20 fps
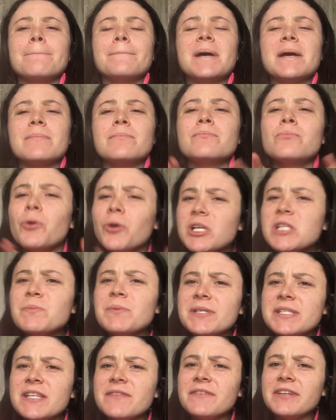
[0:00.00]
but more
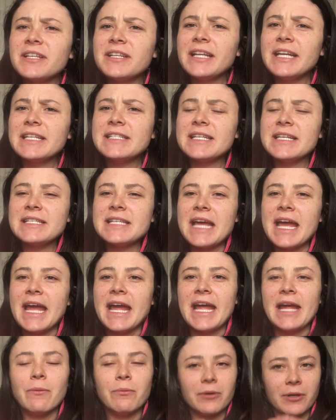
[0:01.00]
specifically
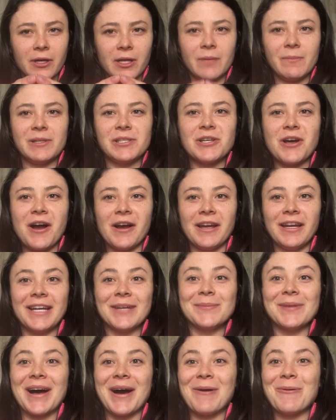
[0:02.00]
today we're going to be
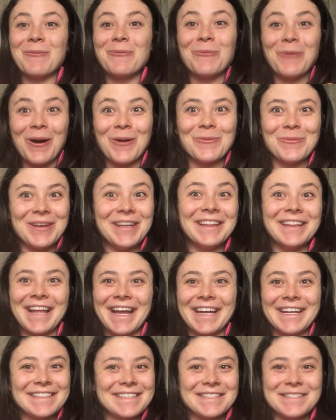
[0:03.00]
talking about what we
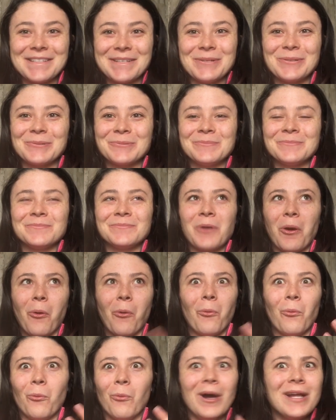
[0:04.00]
like to do.
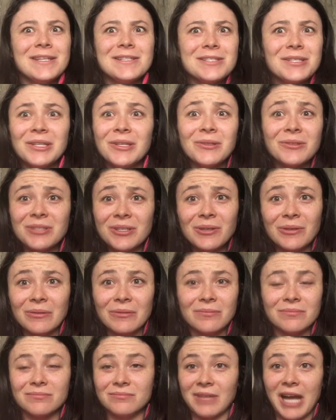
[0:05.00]
What do you do?
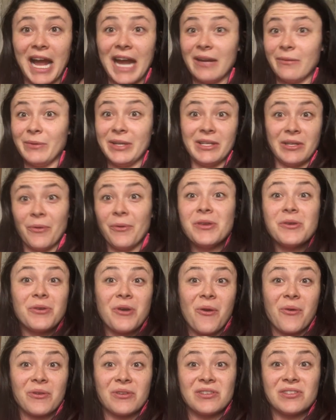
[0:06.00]
We know you
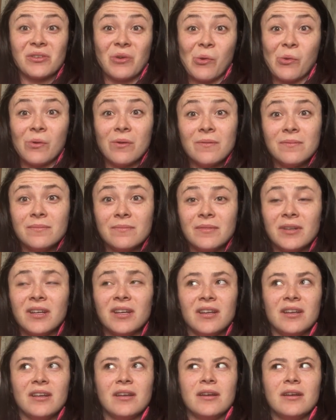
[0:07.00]
go to school.
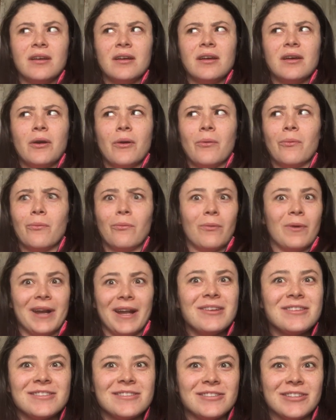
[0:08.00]
What
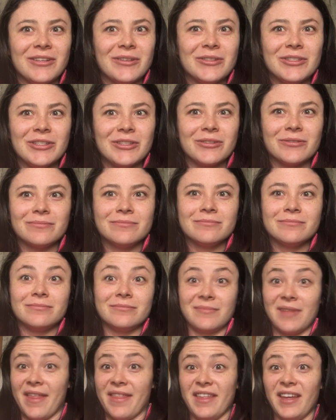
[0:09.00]
else do you do?
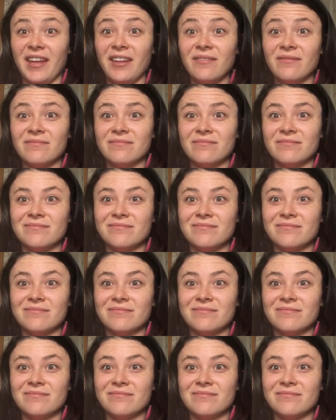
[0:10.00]
Nothing?